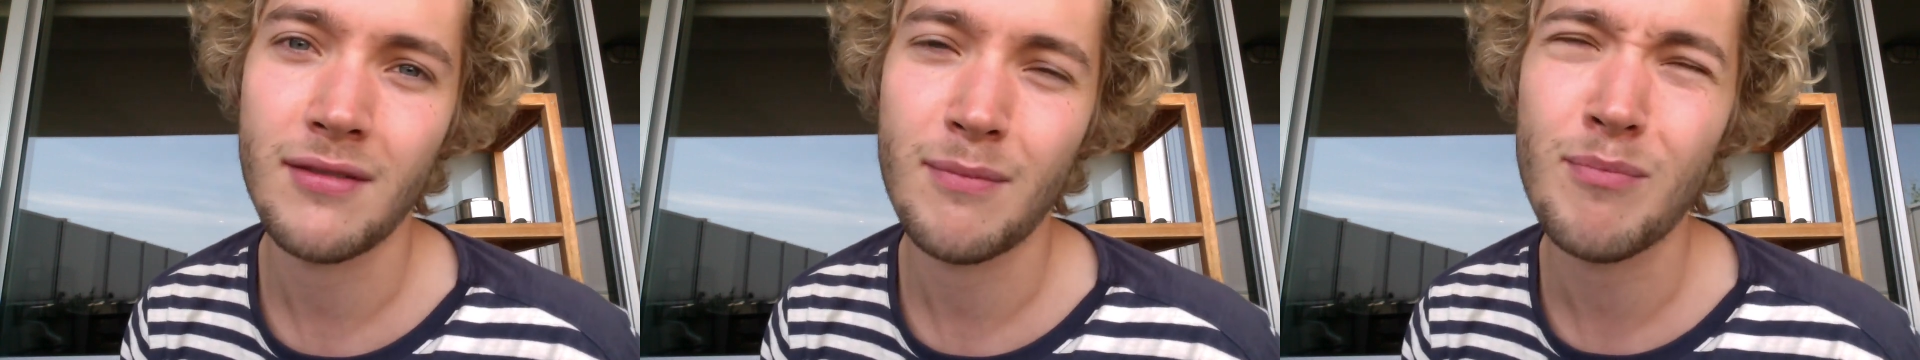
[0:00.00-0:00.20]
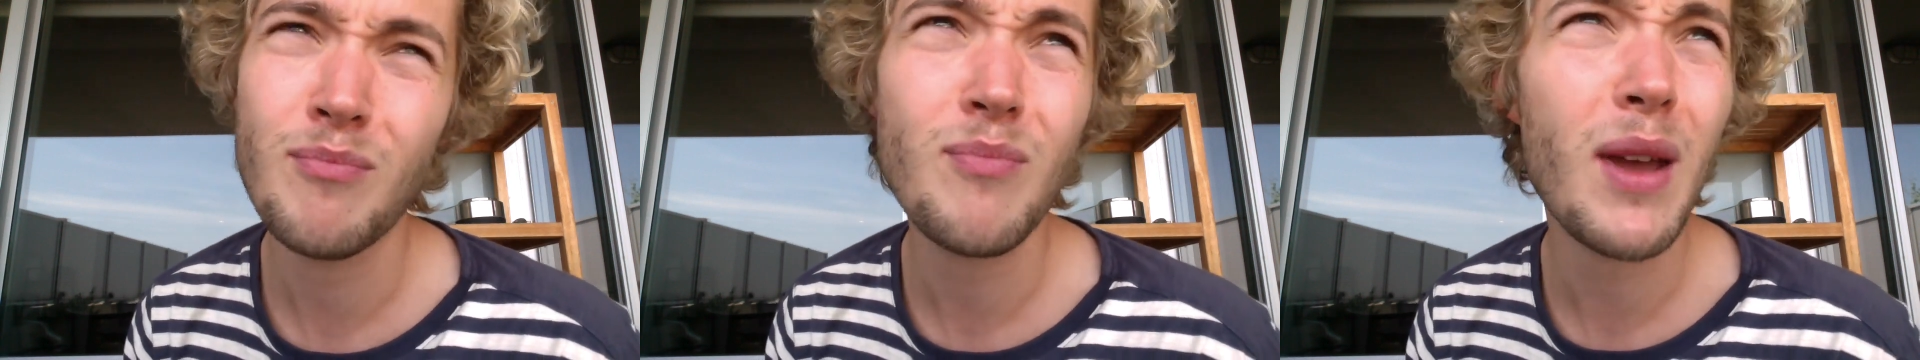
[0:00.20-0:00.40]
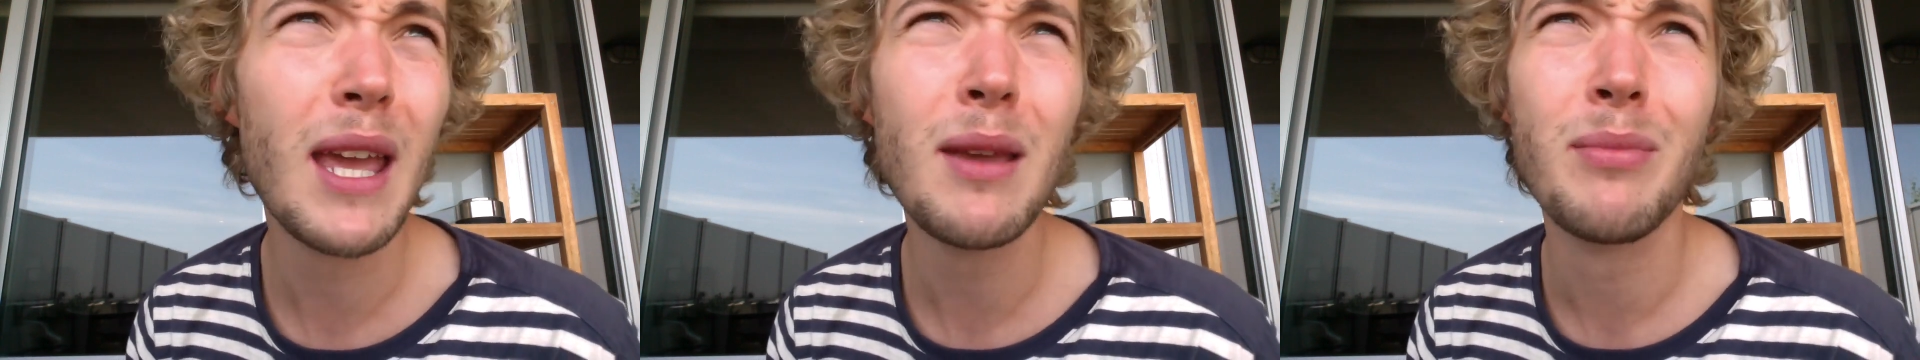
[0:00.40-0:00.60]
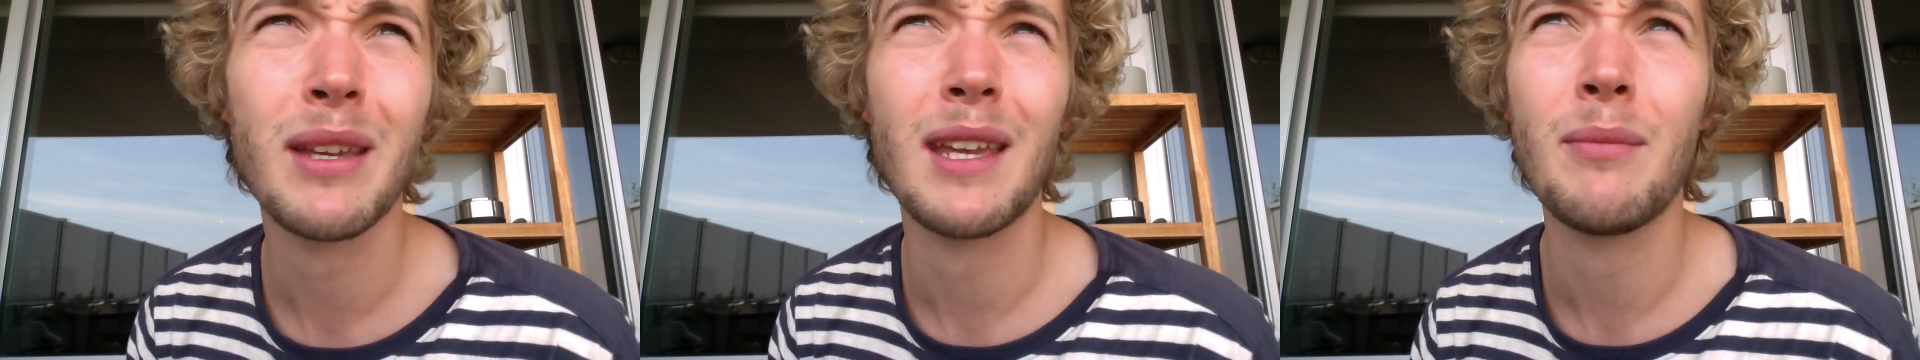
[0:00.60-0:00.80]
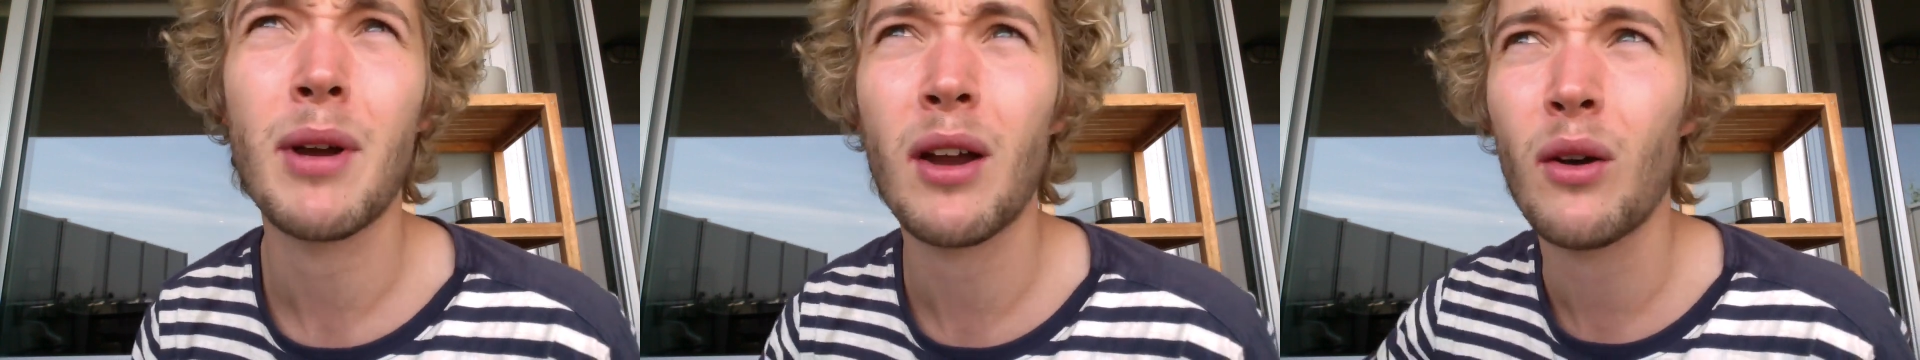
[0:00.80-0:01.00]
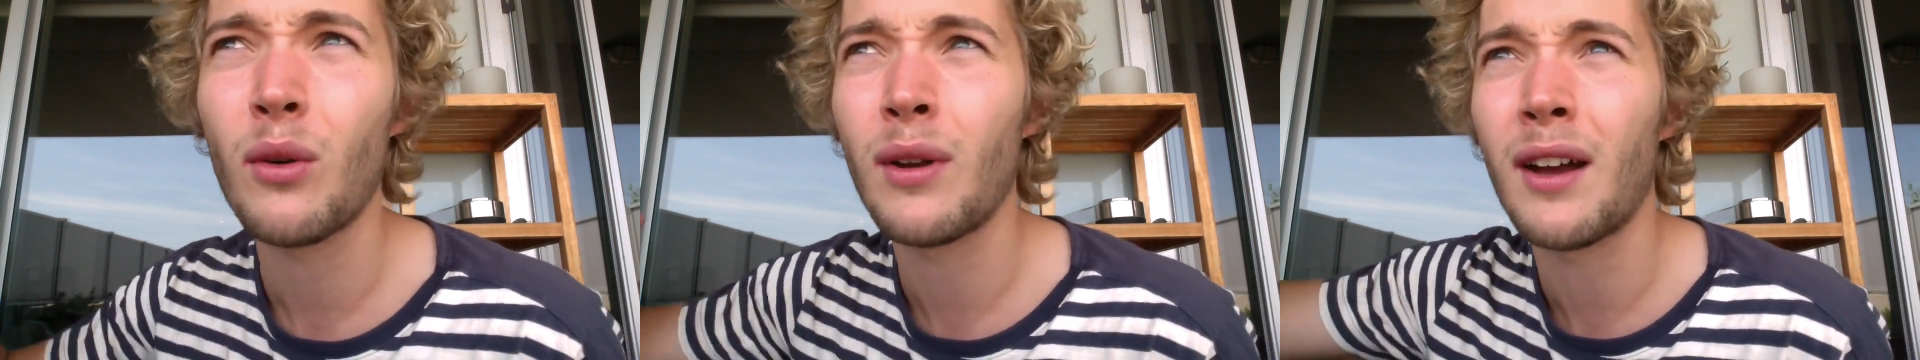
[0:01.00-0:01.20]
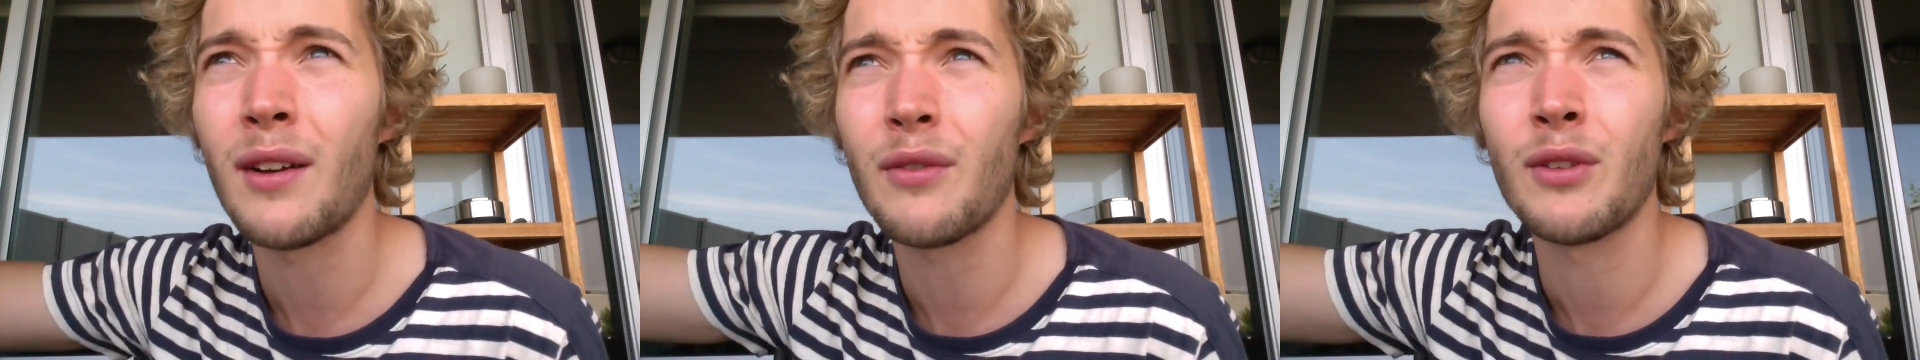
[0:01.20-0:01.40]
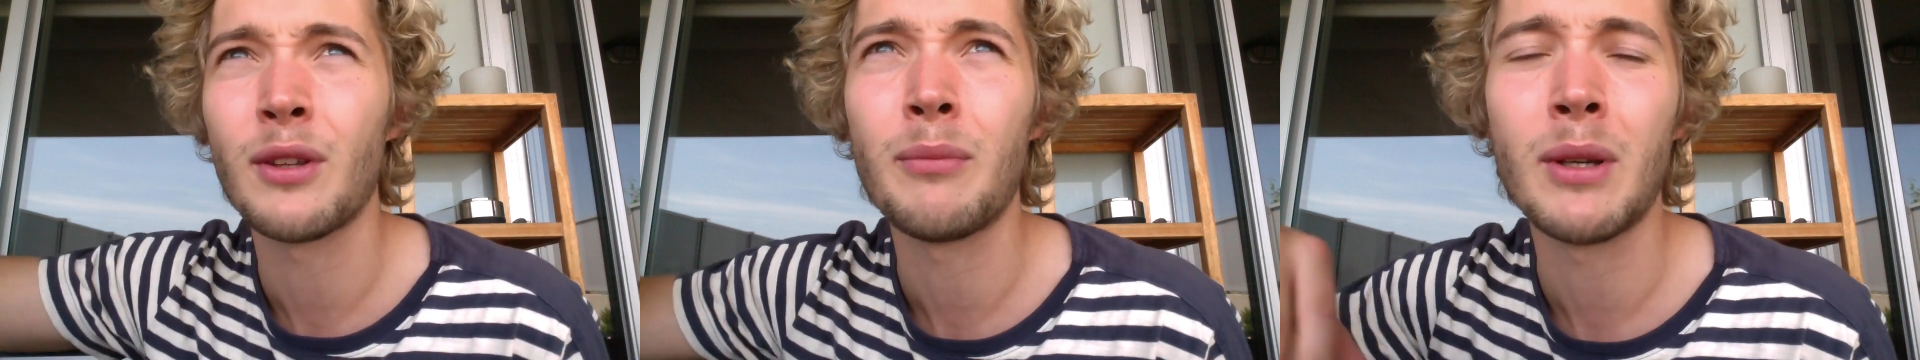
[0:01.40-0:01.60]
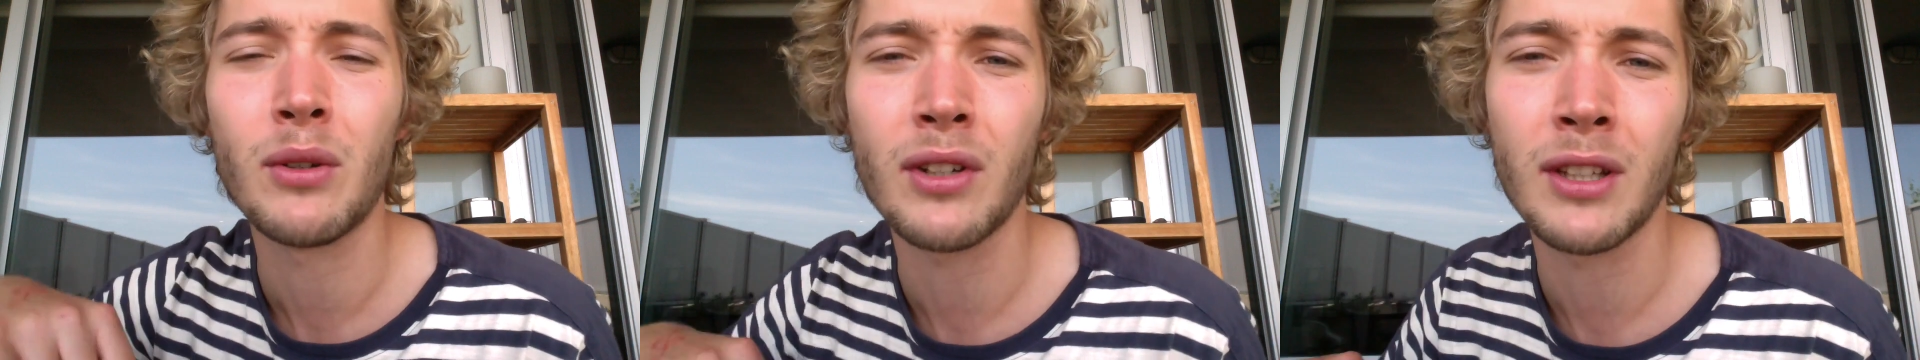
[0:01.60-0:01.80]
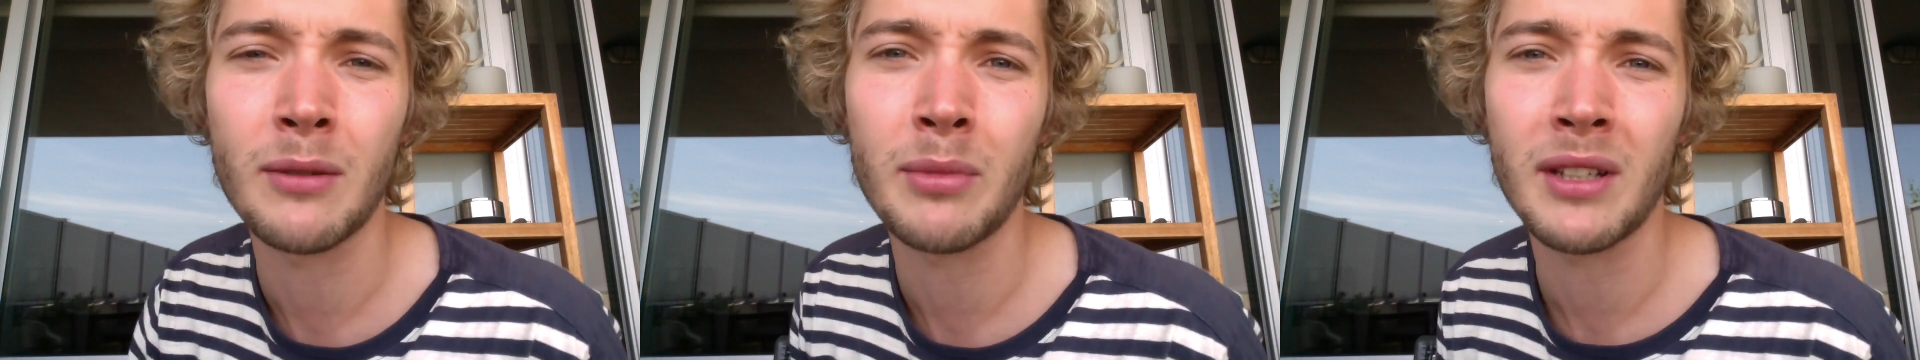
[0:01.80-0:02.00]
maybe, in my whole life on the
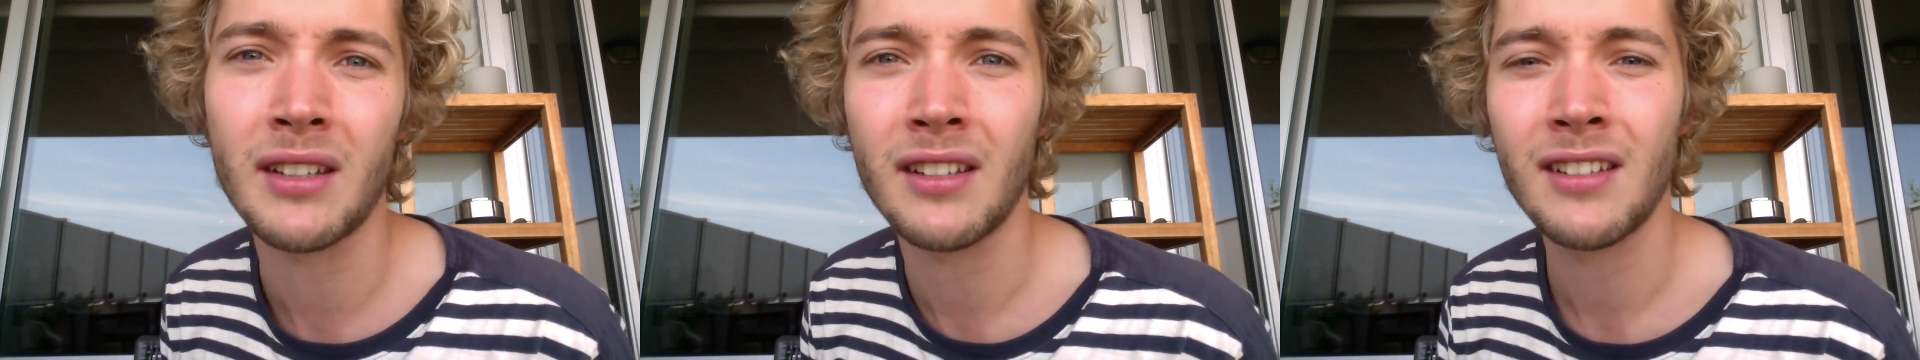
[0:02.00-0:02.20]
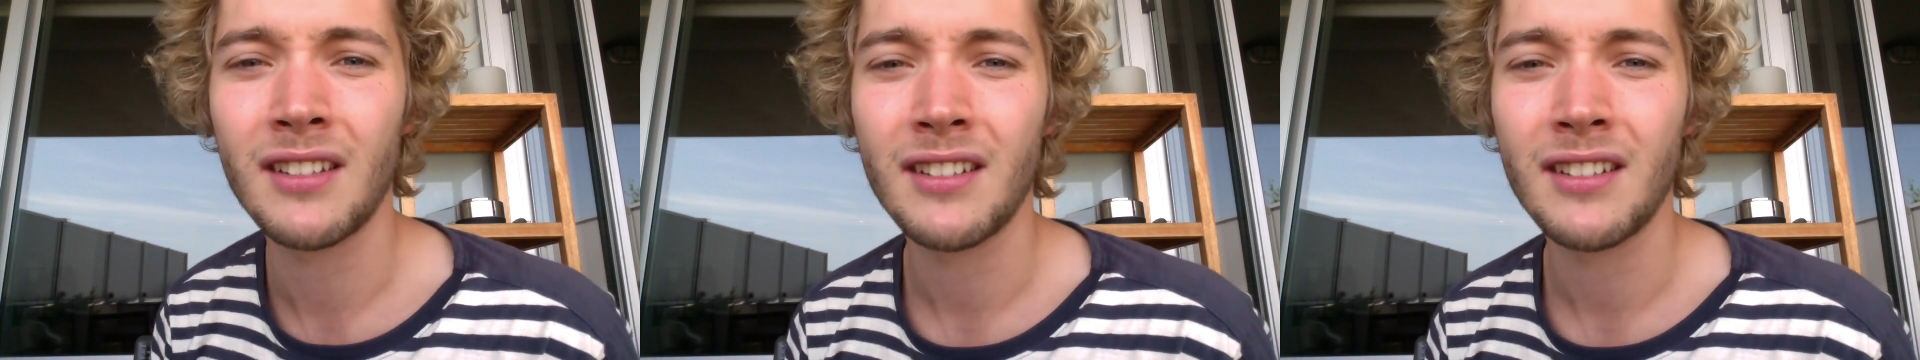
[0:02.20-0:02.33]
milk and the beer.